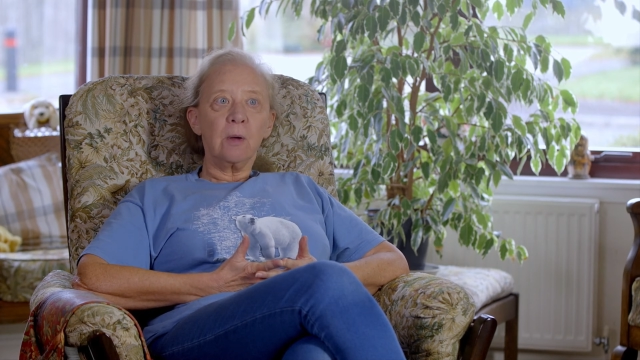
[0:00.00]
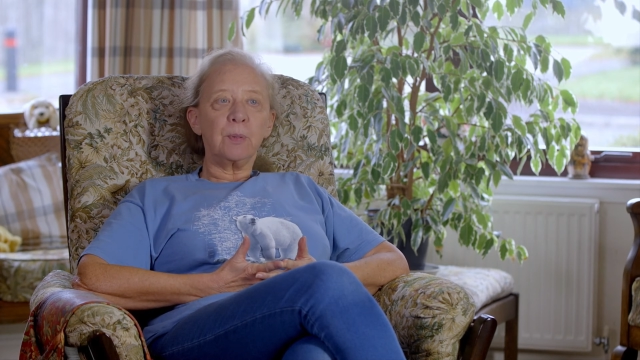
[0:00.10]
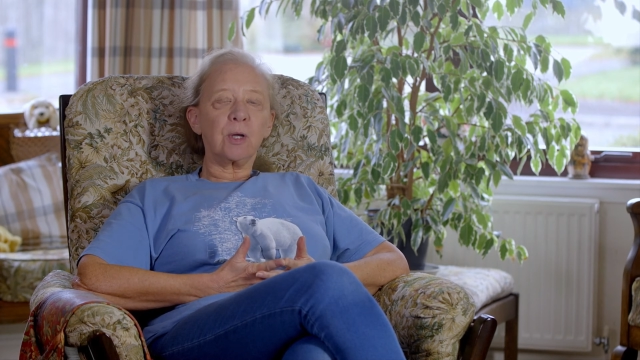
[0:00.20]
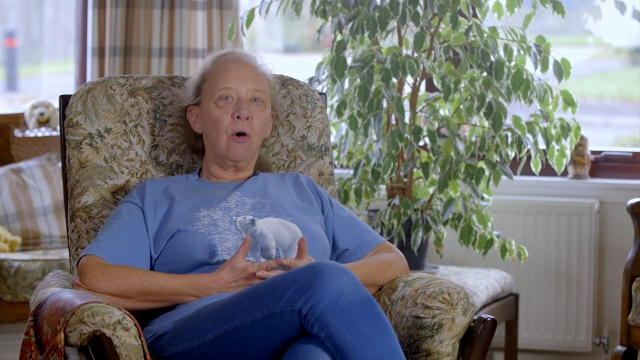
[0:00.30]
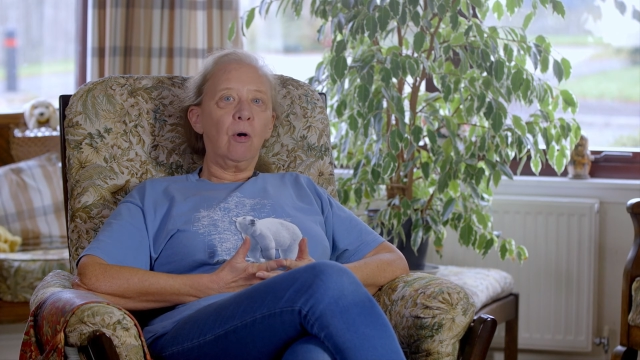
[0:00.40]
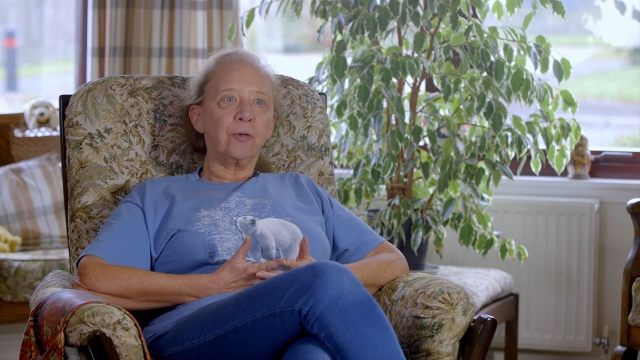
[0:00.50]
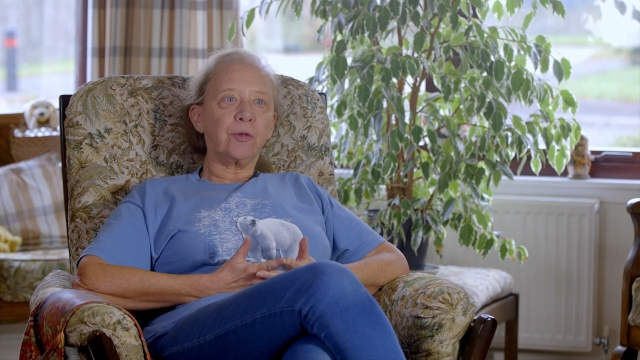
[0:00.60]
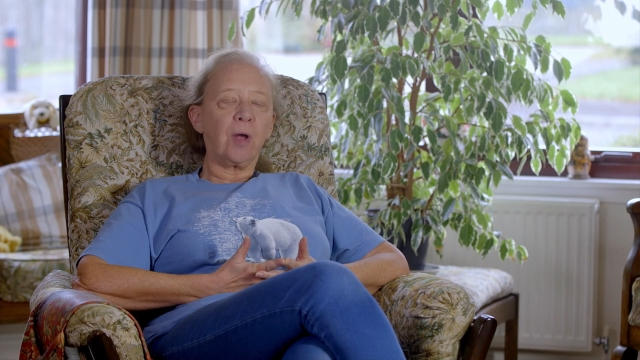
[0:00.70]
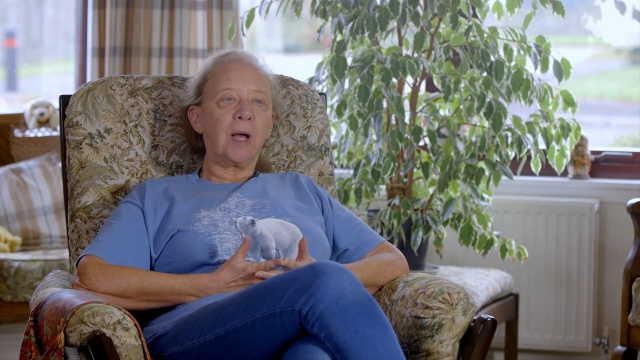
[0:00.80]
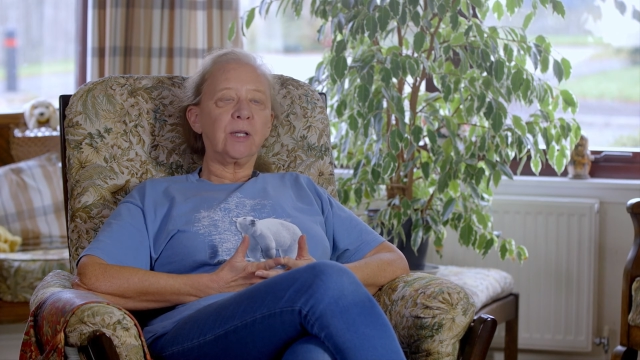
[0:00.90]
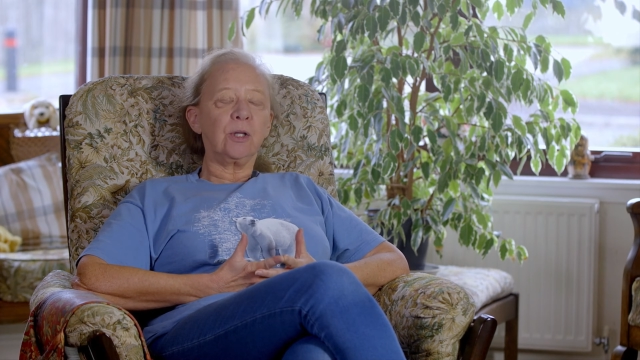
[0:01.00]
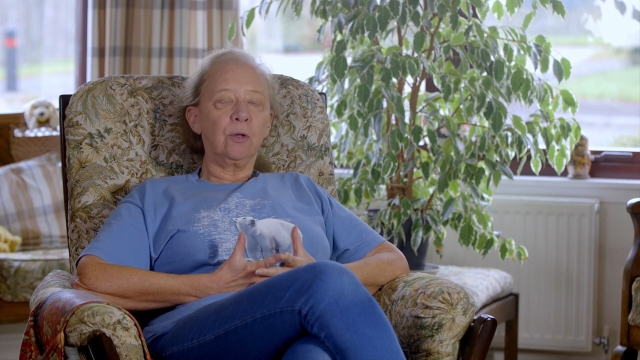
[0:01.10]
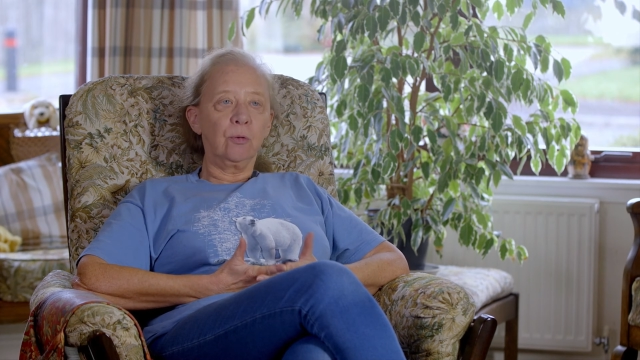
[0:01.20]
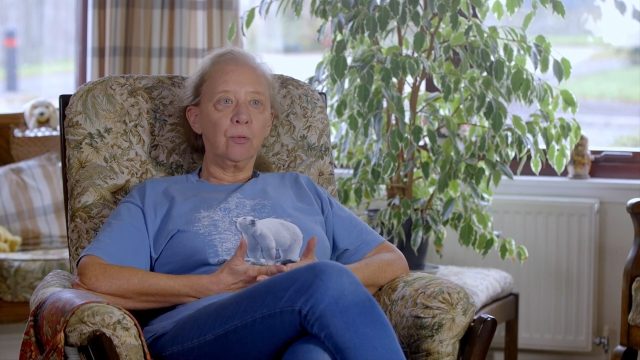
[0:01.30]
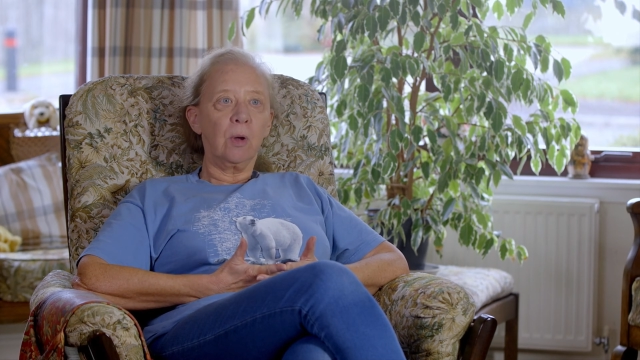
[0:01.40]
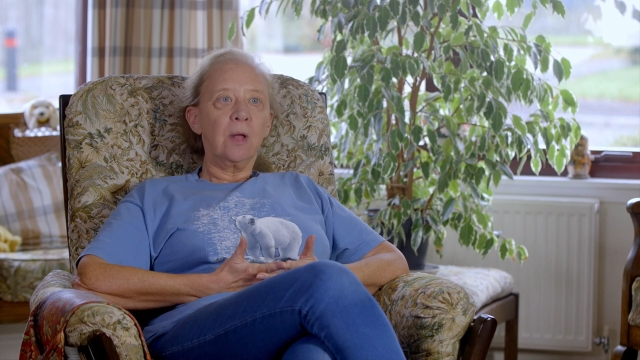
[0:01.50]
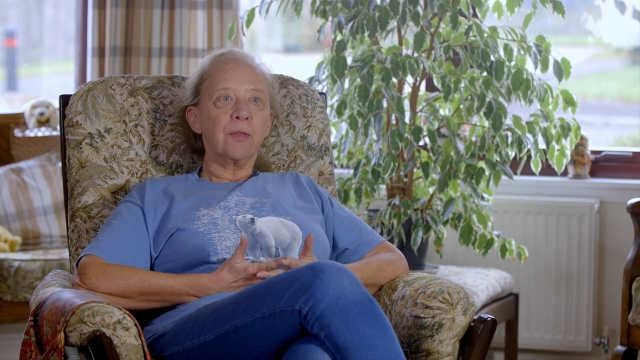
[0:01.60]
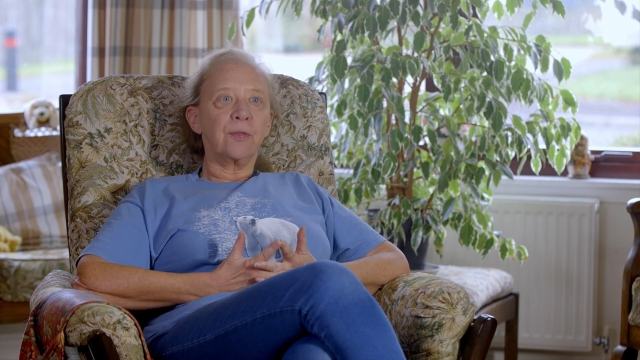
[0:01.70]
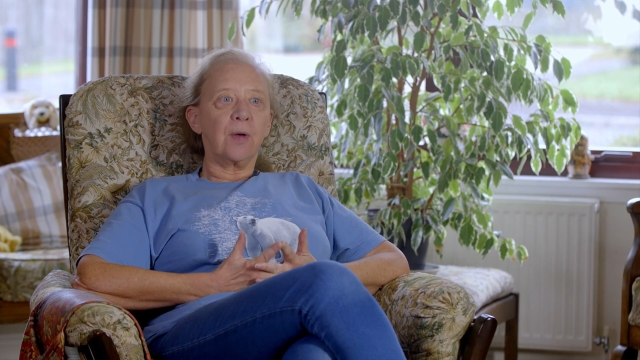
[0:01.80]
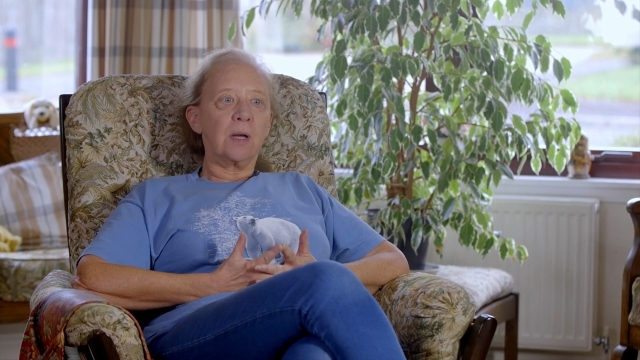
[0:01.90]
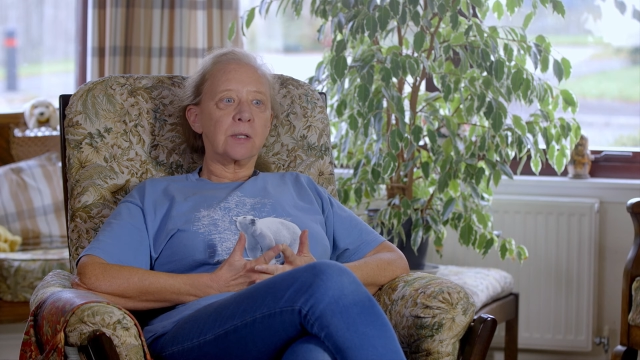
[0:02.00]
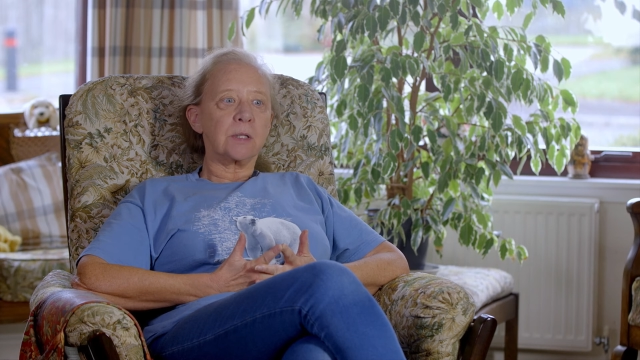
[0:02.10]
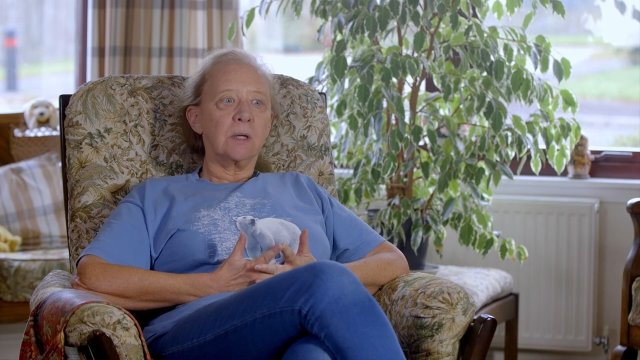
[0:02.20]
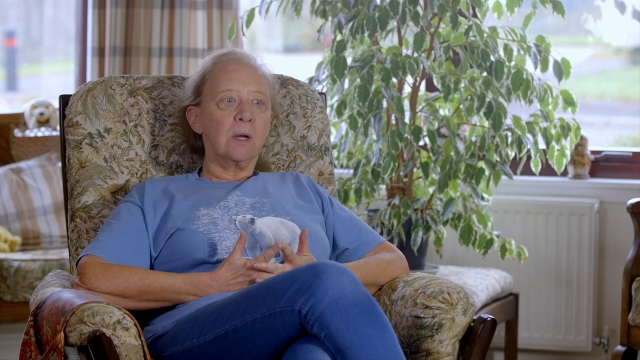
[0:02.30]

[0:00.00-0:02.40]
because I knew that